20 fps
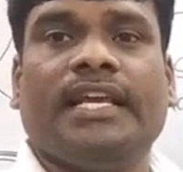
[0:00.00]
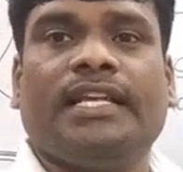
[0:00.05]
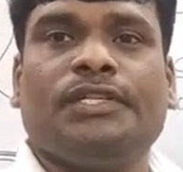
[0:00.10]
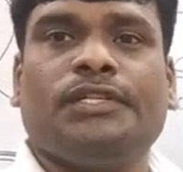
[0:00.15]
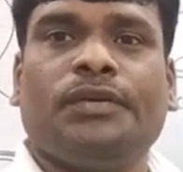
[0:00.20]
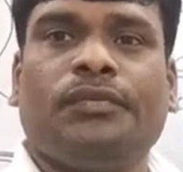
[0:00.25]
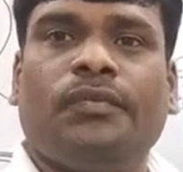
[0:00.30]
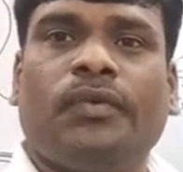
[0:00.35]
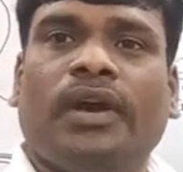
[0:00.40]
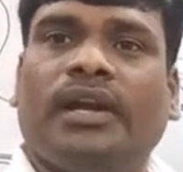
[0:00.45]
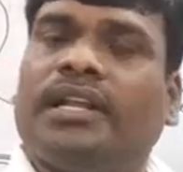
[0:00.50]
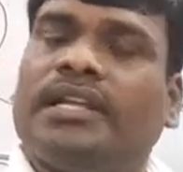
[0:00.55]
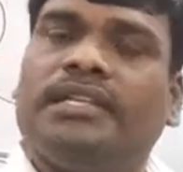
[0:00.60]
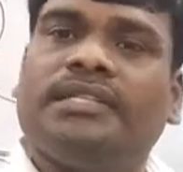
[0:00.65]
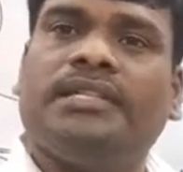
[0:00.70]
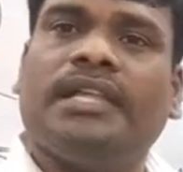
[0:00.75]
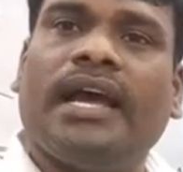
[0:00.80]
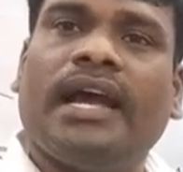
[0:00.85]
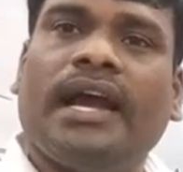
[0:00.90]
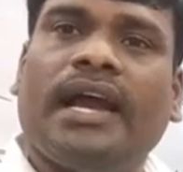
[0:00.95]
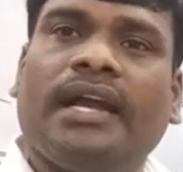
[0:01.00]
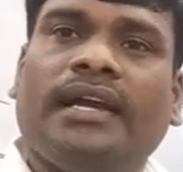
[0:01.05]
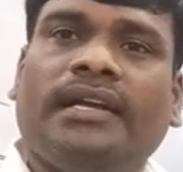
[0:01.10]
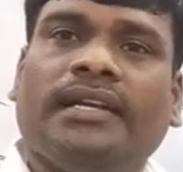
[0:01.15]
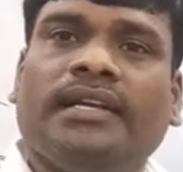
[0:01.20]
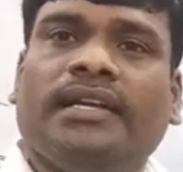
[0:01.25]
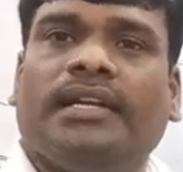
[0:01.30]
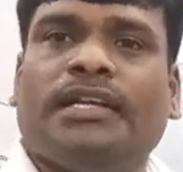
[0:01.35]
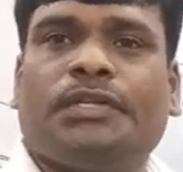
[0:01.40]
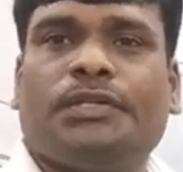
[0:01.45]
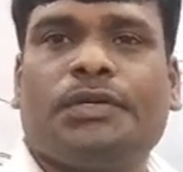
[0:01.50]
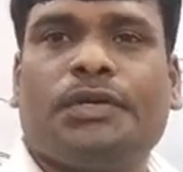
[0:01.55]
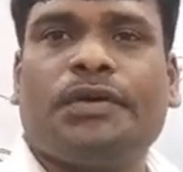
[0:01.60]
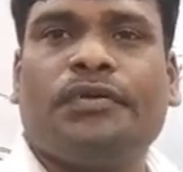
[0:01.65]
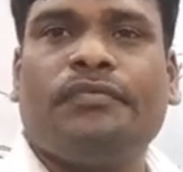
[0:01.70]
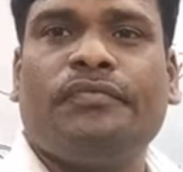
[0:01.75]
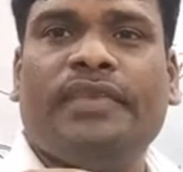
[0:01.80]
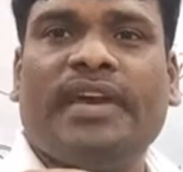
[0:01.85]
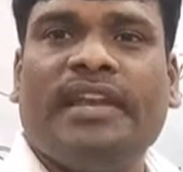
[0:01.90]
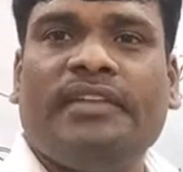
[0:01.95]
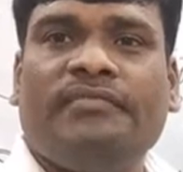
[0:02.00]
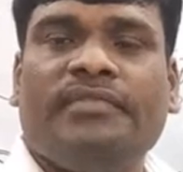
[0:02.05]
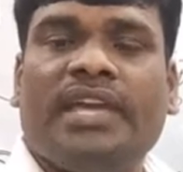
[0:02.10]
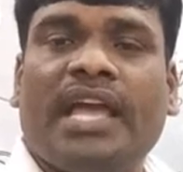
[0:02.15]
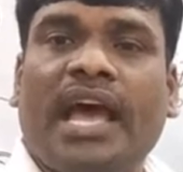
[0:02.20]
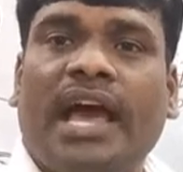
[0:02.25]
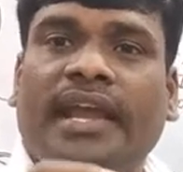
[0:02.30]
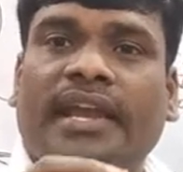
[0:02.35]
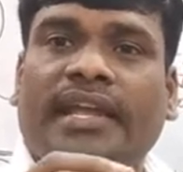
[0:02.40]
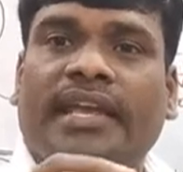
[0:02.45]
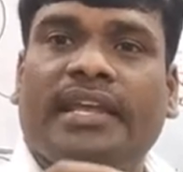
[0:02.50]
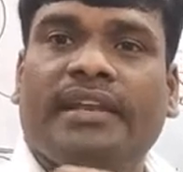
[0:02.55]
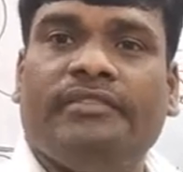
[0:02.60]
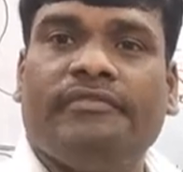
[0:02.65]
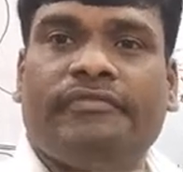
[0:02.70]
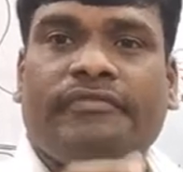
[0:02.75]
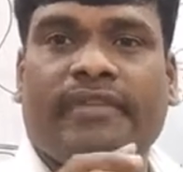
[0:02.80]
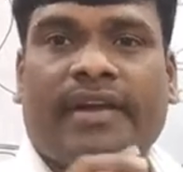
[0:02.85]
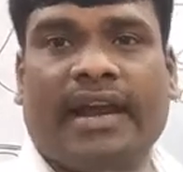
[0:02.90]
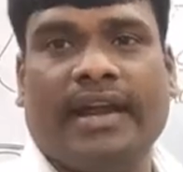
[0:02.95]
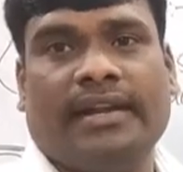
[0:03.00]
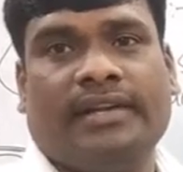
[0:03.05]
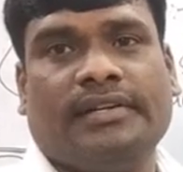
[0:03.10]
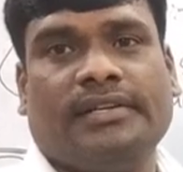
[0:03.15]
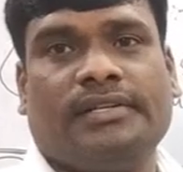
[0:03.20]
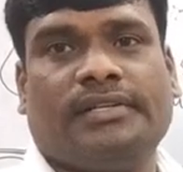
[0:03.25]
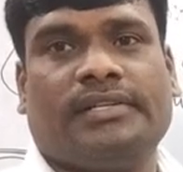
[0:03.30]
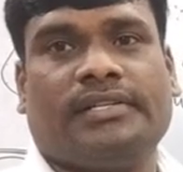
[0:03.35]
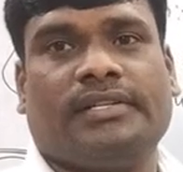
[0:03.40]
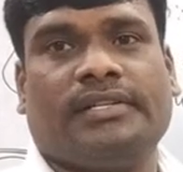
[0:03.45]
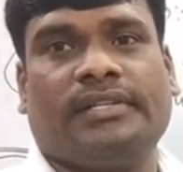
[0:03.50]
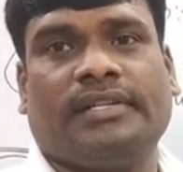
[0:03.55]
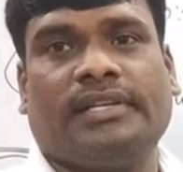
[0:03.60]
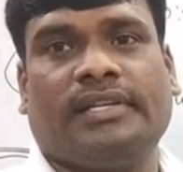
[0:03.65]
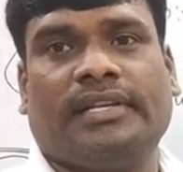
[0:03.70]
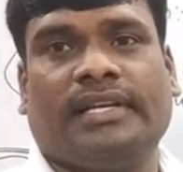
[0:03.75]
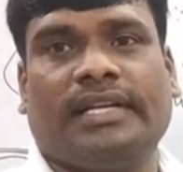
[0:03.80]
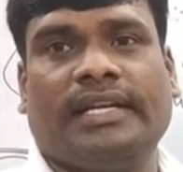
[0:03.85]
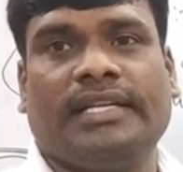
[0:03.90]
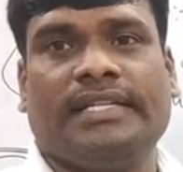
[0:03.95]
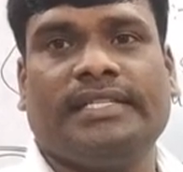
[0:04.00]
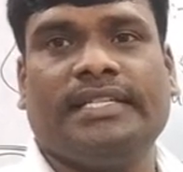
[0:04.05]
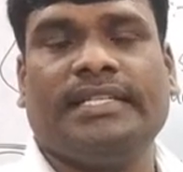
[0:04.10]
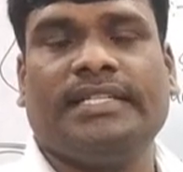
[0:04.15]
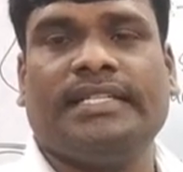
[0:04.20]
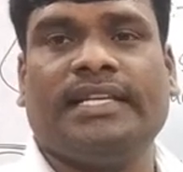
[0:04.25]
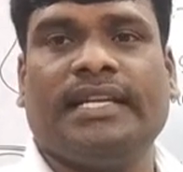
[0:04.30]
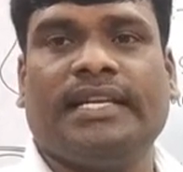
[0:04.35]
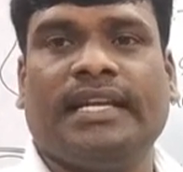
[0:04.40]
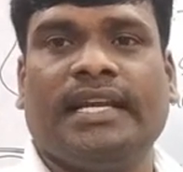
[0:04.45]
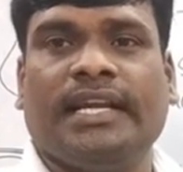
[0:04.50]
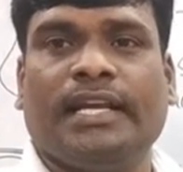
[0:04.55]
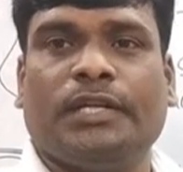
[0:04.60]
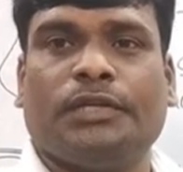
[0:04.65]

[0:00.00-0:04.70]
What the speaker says: So what is that? So when we are infants, isn't it?